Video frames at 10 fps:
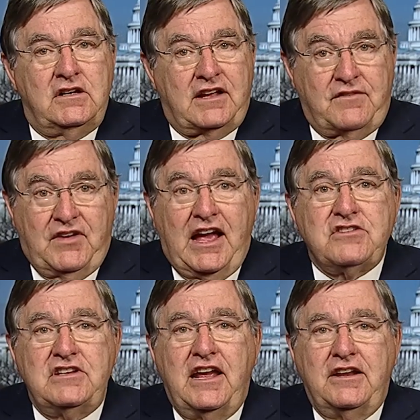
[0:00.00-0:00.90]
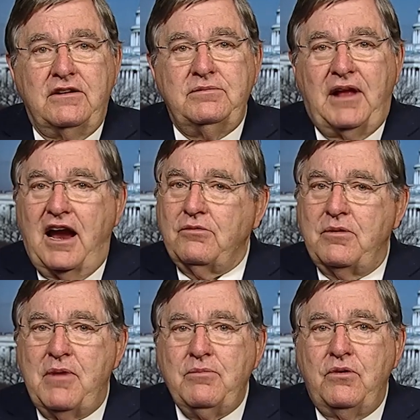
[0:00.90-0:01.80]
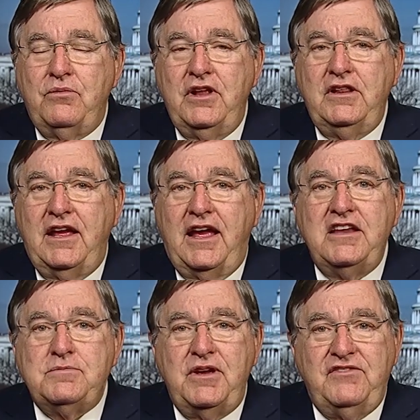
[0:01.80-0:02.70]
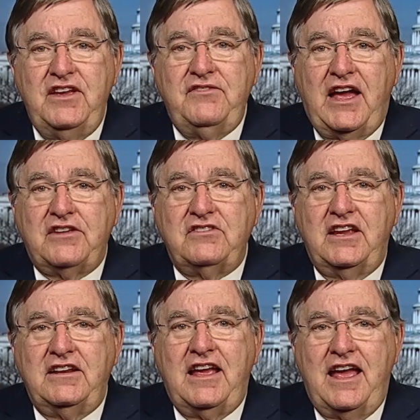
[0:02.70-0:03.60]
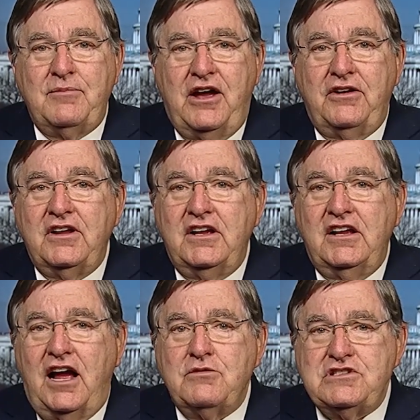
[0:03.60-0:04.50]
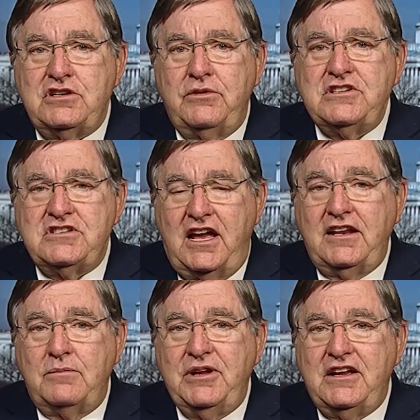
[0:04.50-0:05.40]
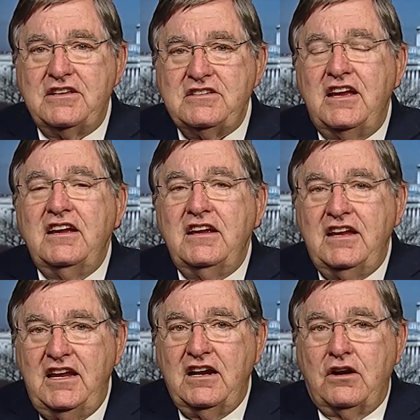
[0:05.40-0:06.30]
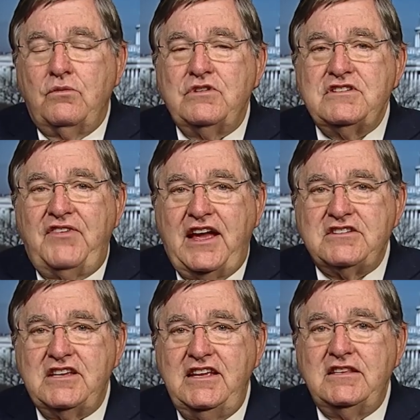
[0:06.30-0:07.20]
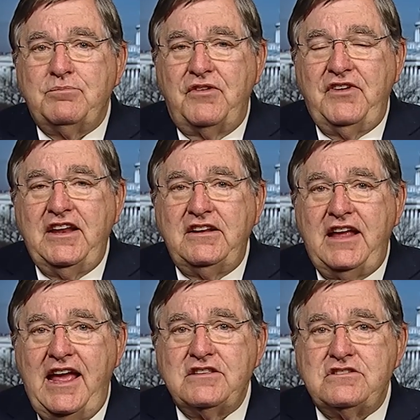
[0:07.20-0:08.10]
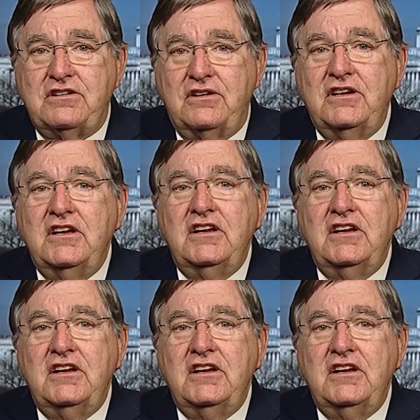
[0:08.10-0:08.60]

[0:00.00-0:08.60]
Get vaccinated. I remember when the HPV vaccine came out, I was so excited because here was a vaccine that prevented cancer.